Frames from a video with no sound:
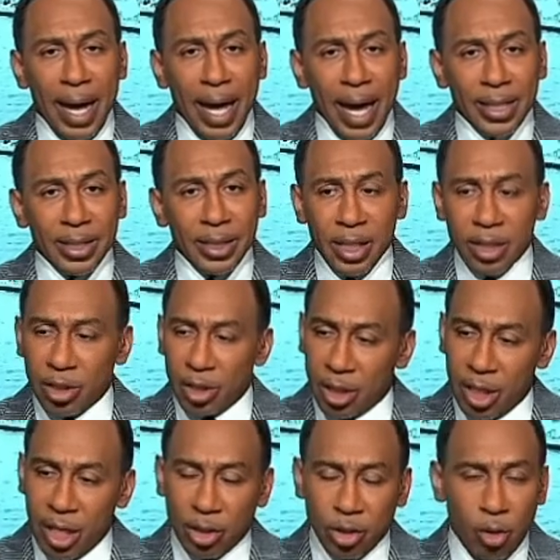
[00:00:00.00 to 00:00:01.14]
by accident. You're
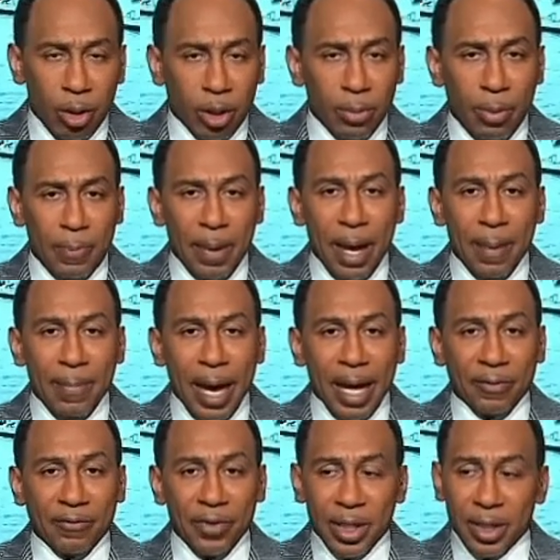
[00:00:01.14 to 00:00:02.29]
there talking with Pat
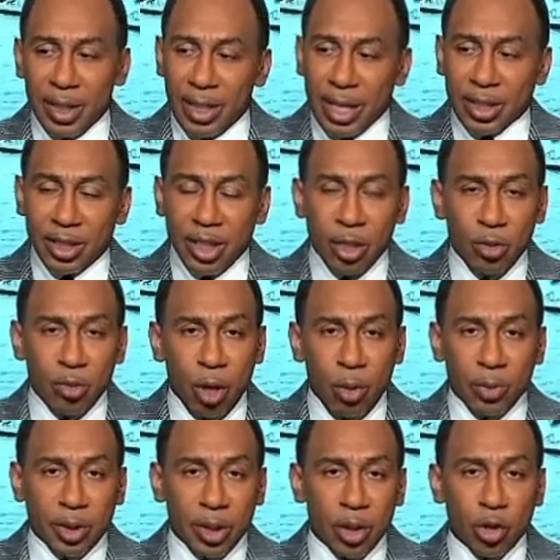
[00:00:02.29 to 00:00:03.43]
McAfee, and the next thing you know,
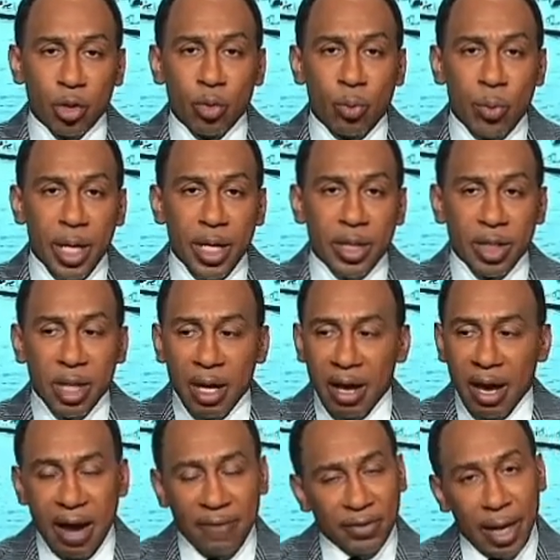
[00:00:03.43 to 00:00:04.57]
within 2 weeks,
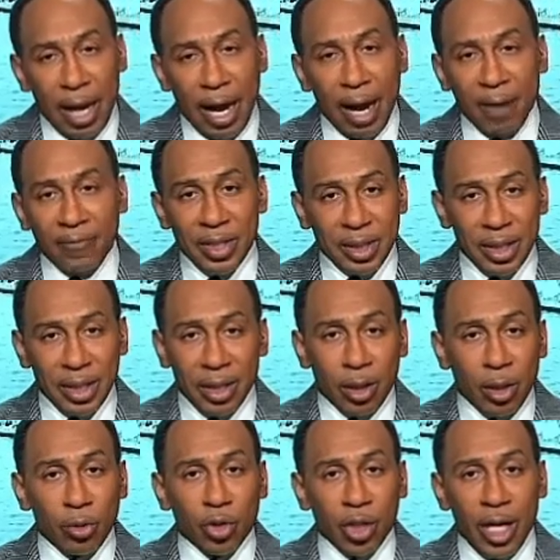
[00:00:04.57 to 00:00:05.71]
after obviously a
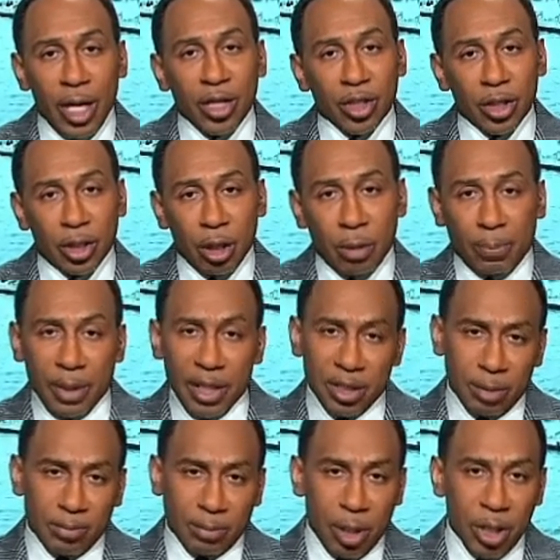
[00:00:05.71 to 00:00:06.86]
negotiation took
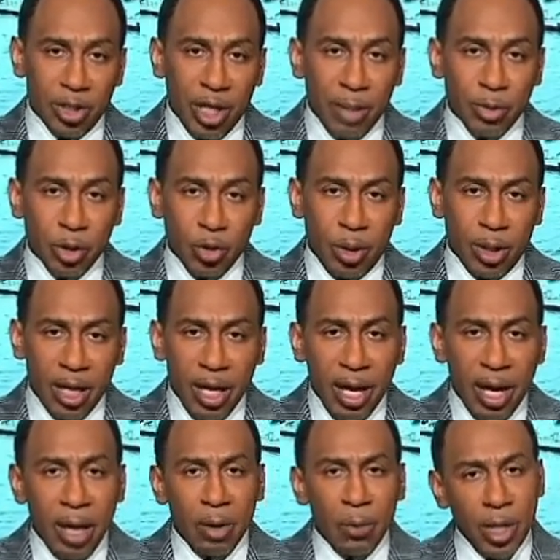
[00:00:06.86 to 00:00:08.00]
place, LeBron James is on it.
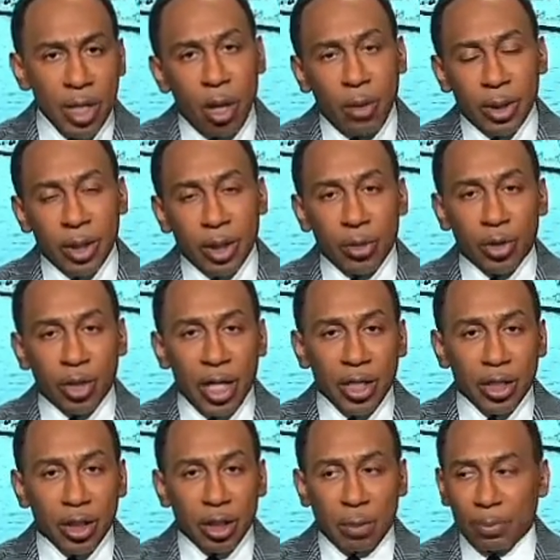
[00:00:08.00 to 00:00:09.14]
We know a
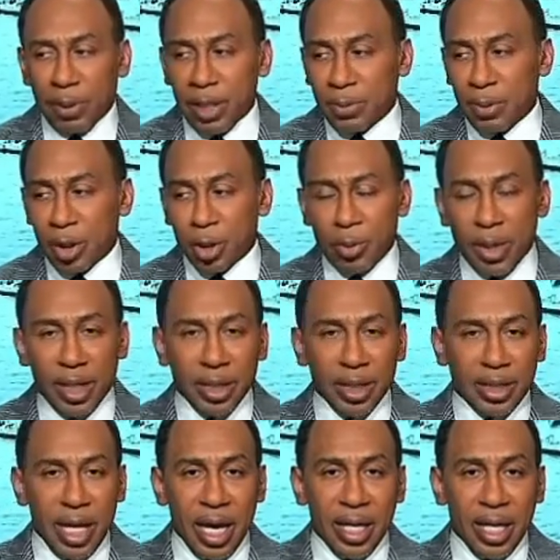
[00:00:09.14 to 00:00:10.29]
negotiation took place because we
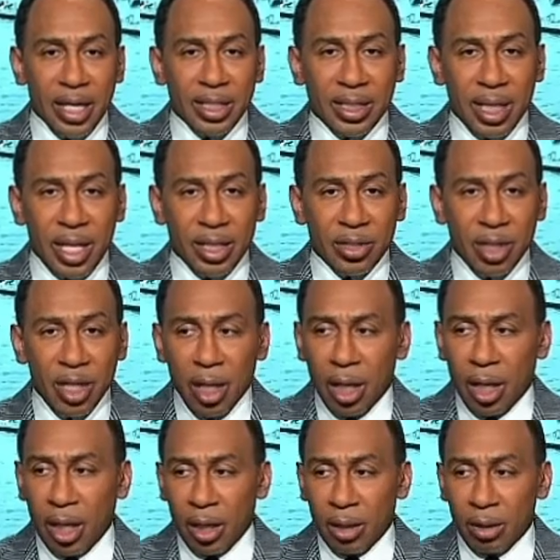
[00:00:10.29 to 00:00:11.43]
understand that since
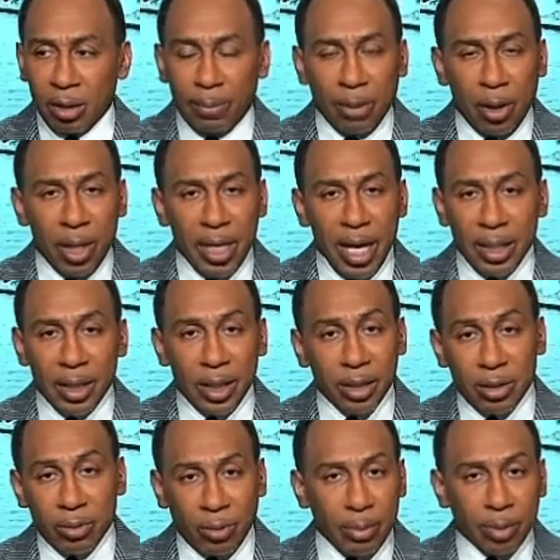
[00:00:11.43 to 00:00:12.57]
LeBron had
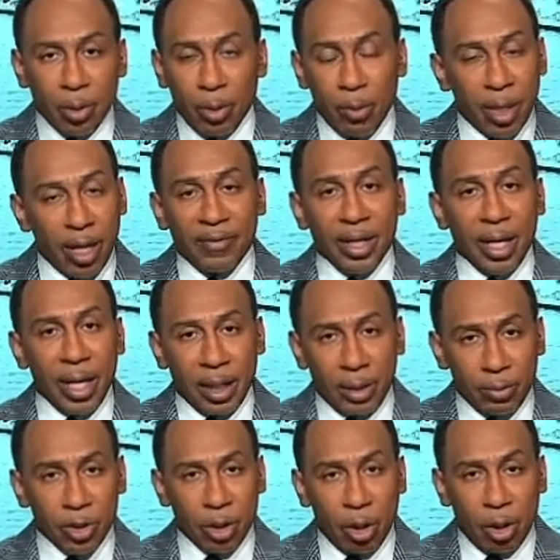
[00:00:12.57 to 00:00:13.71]
uninterrupted, or whatever the hell
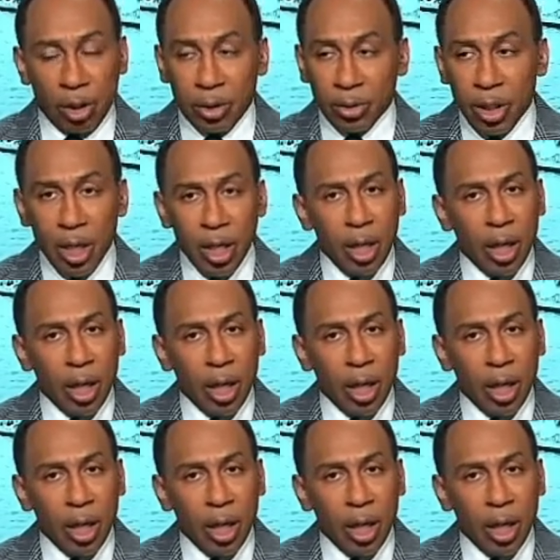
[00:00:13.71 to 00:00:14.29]
it was called,